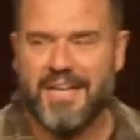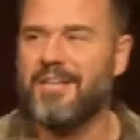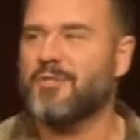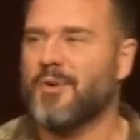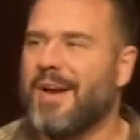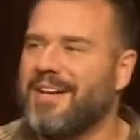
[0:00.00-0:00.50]

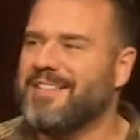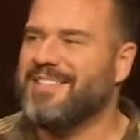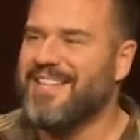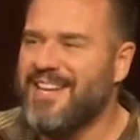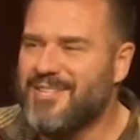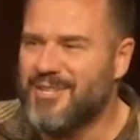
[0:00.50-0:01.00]
He's trying to
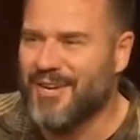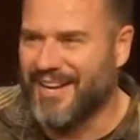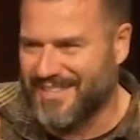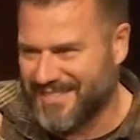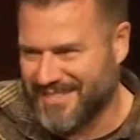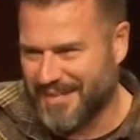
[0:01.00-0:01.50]
teach
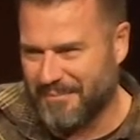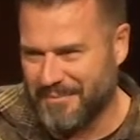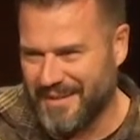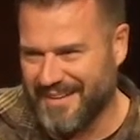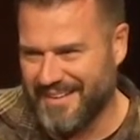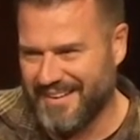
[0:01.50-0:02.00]
us
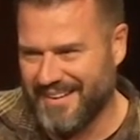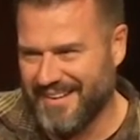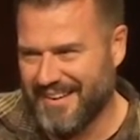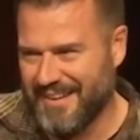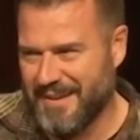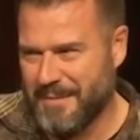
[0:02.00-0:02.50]
something.
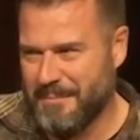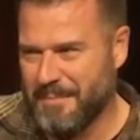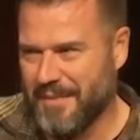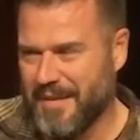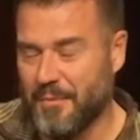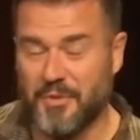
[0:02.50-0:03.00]

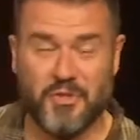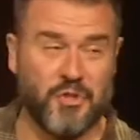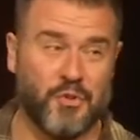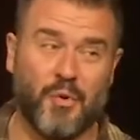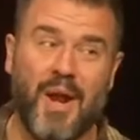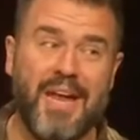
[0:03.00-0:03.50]
It was
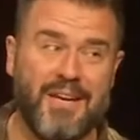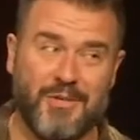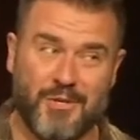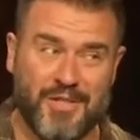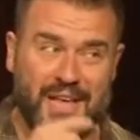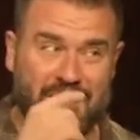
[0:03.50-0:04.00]

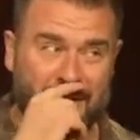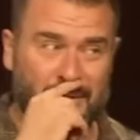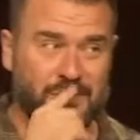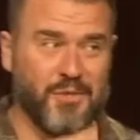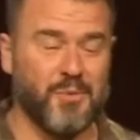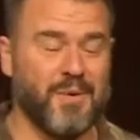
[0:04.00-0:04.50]
strange in that
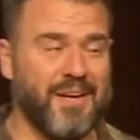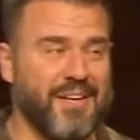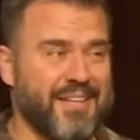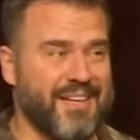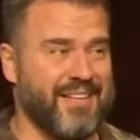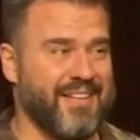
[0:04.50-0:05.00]
culture what he
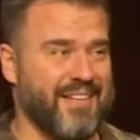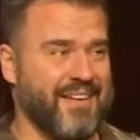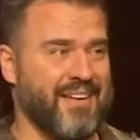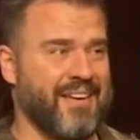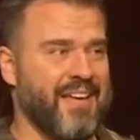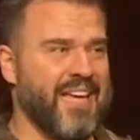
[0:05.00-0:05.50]
did,
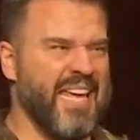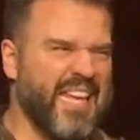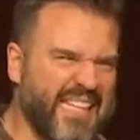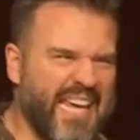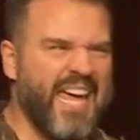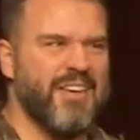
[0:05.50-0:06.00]

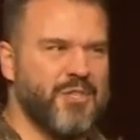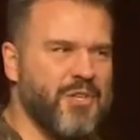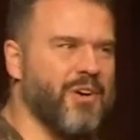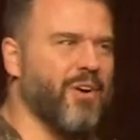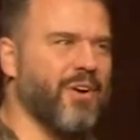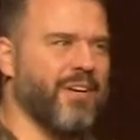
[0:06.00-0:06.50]

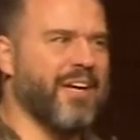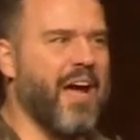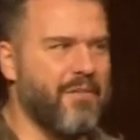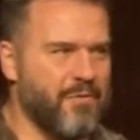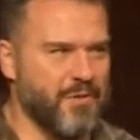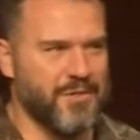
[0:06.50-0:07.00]
engaging her in
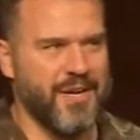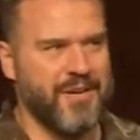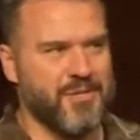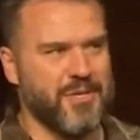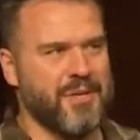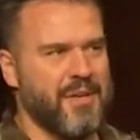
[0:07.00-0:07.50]

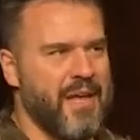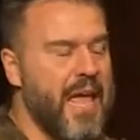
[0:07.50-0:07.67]
conversation.